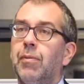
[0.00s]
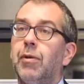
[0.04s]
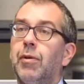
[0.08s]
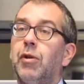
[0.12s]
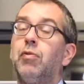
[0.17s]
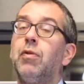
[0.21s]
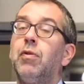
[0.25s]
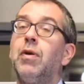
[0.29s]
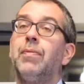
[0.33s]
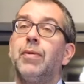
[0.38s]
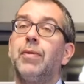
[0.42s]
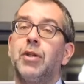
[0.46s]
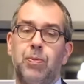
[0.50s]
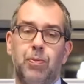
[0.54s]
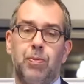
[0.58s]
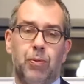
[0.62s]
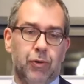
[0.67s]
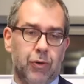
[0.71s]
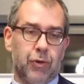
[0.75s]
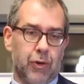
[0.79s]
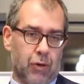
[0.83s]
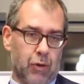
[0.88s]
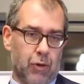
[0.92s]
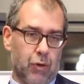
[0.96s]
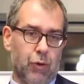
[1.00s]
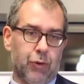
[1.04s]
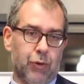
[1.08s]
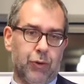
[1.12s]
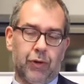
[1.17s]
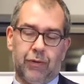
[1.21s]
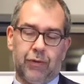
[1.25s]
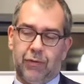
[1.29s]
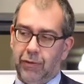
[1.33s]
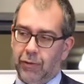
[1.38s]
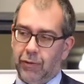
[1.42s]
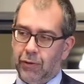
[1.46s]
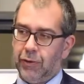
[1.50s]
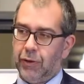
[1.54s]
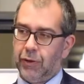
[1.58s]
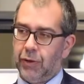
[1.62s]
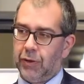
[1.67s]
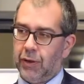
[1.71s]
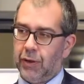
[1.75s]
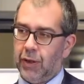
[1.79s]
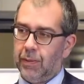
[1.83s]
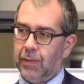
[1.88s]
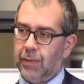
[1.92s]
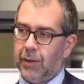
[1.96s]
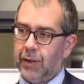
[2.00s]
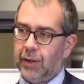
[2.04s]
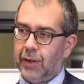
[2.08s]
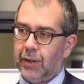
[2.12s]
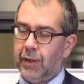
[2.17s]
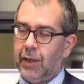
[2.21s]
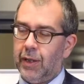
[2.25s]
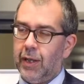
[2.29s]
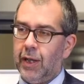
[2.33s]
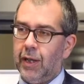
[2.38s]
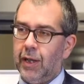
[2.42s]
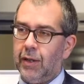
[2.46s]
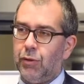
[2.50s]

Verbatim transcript: but we must put our own offer on the table. Huh?